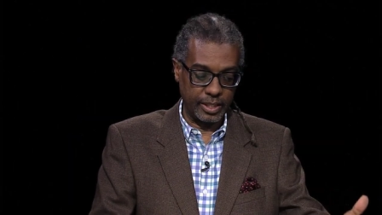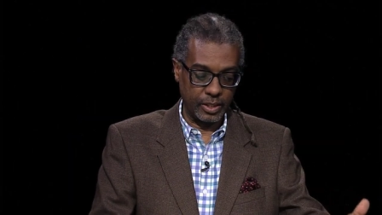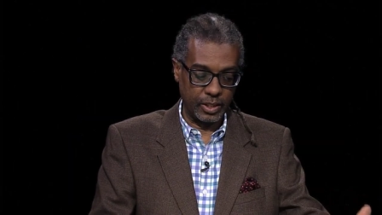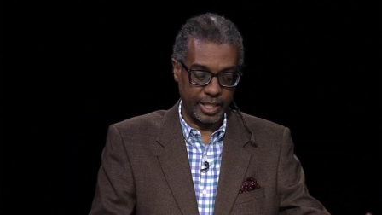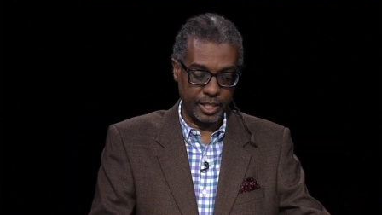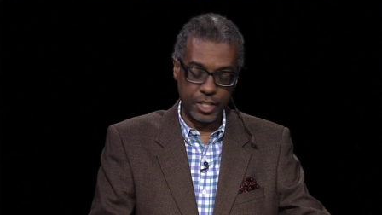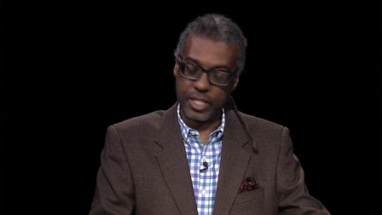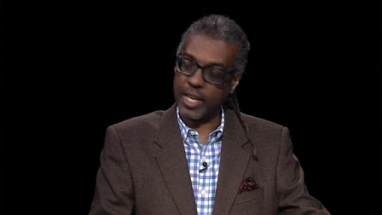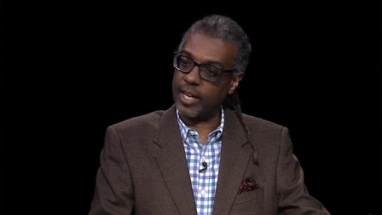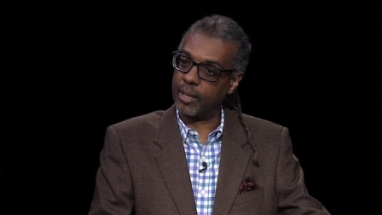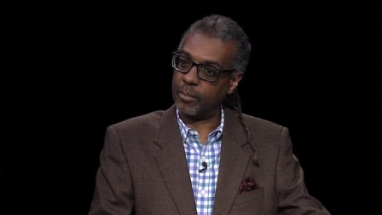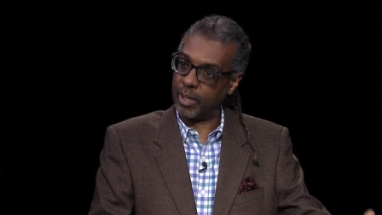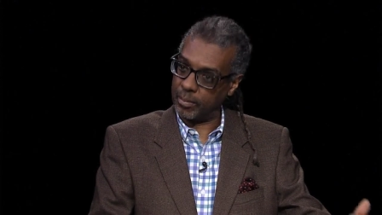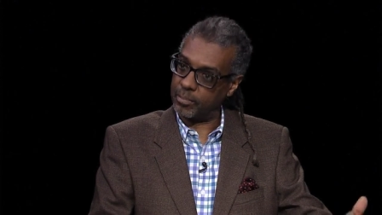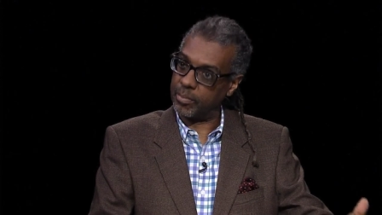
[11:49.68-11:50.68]
the alleged
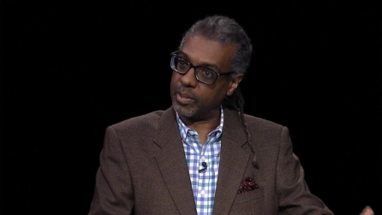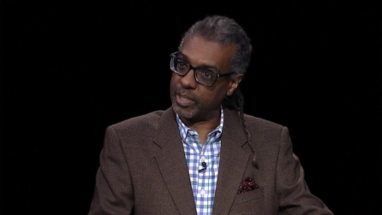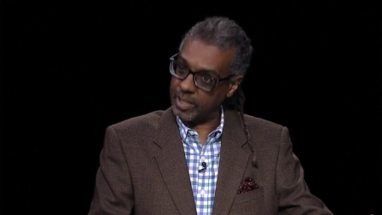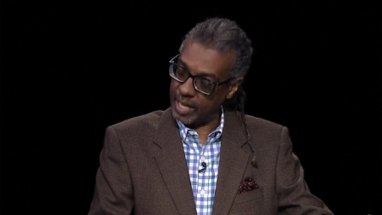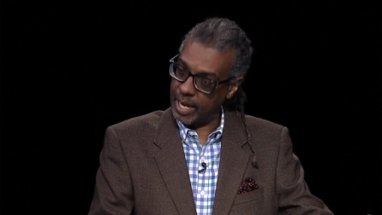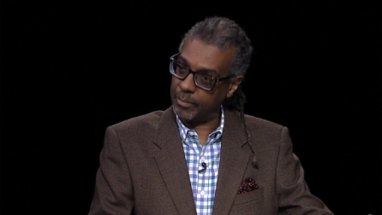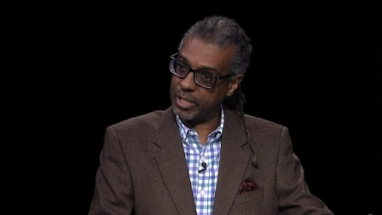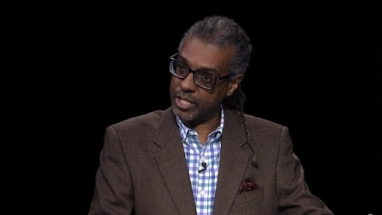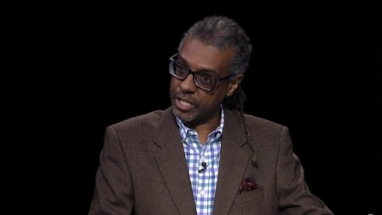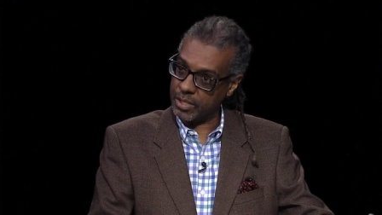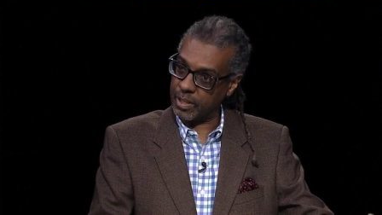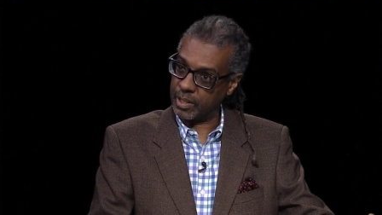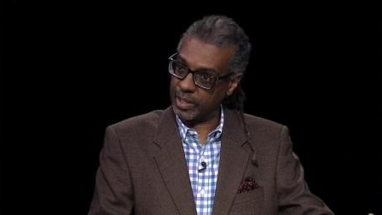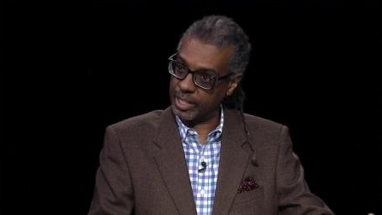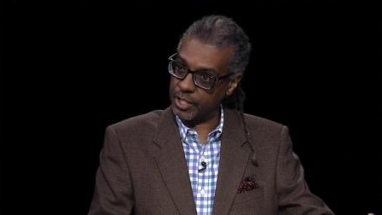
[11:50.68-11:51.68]
time this
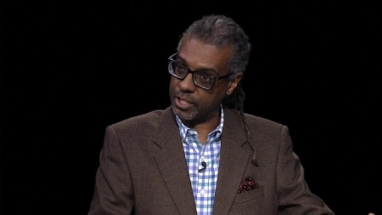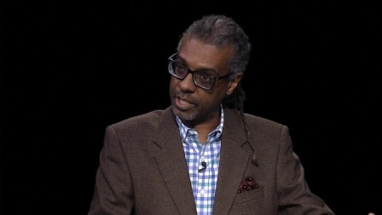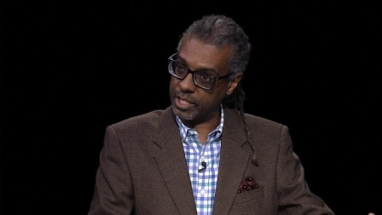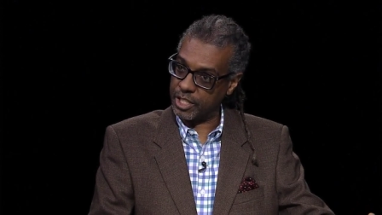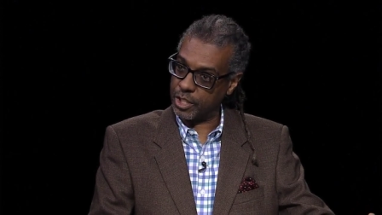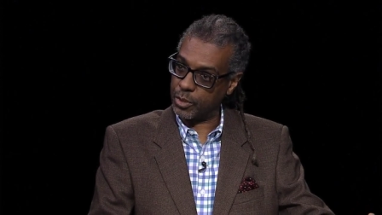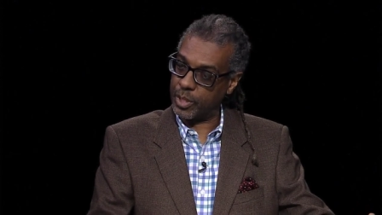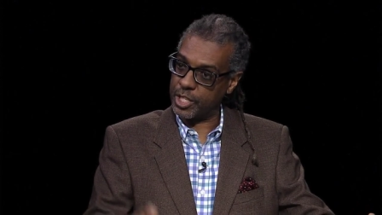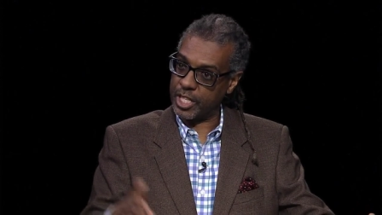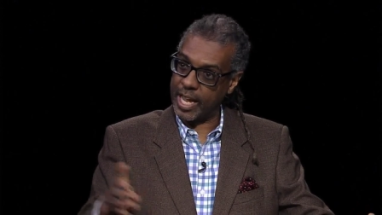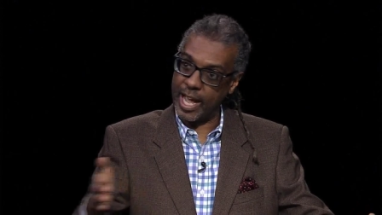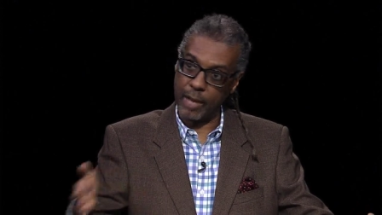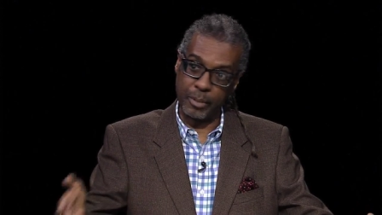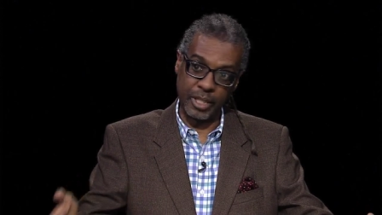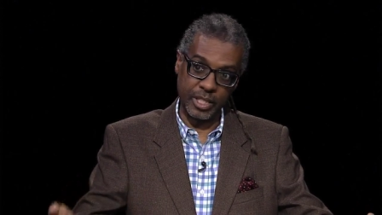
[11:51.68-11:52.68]
alleged situation
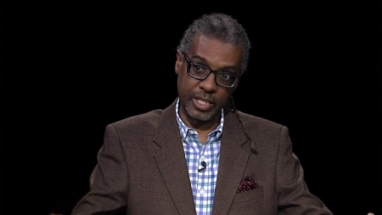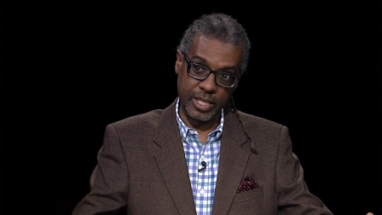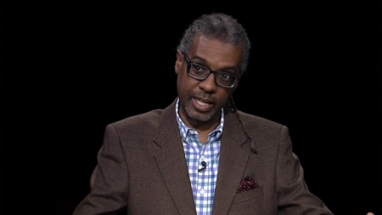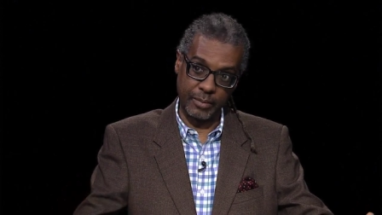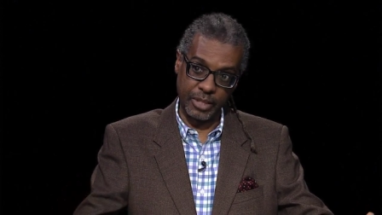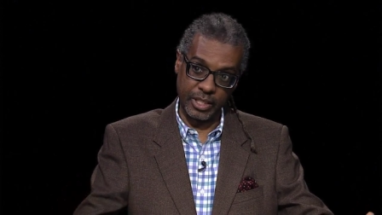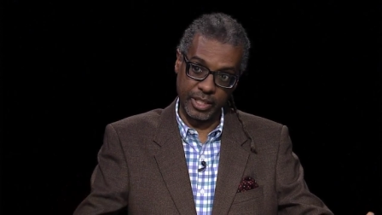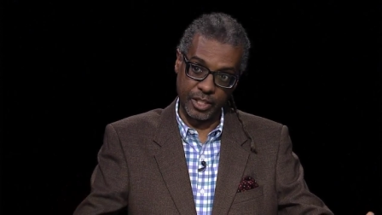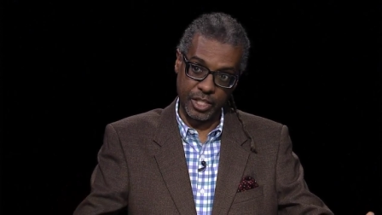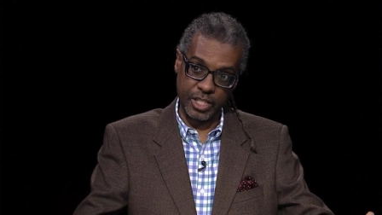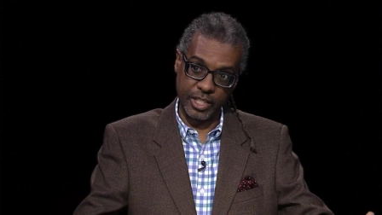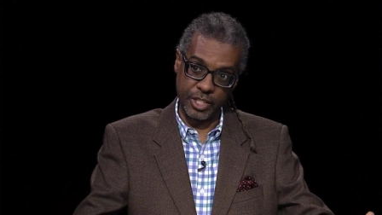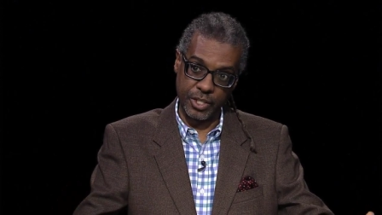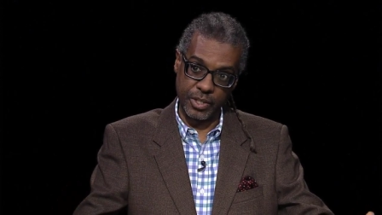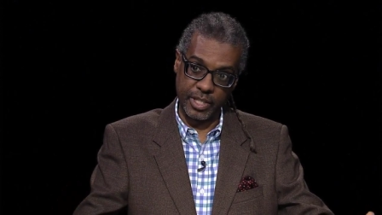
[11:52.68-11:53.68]
happened and the time that the
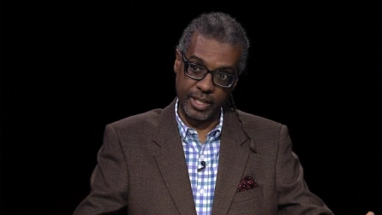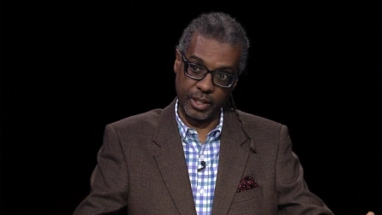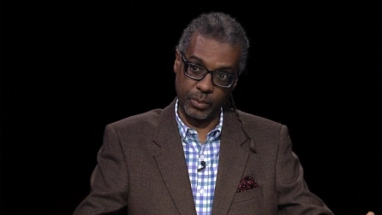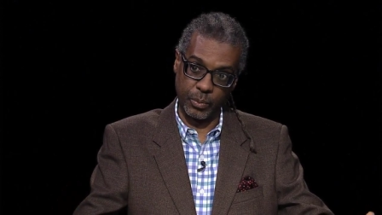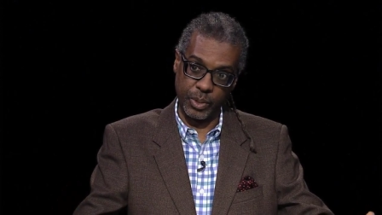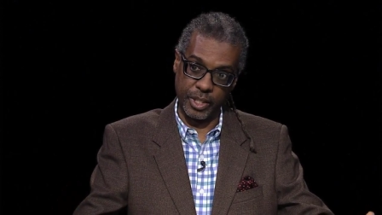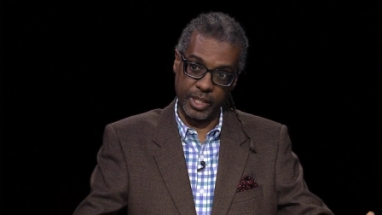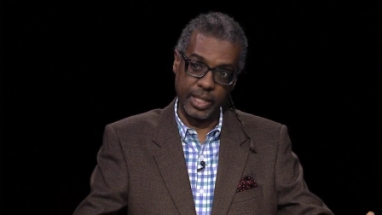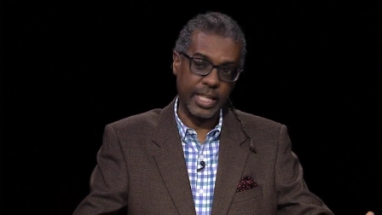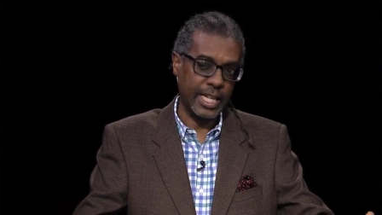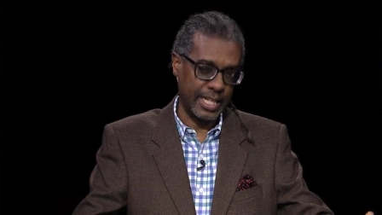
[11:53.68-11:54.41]
legislature dealt with it.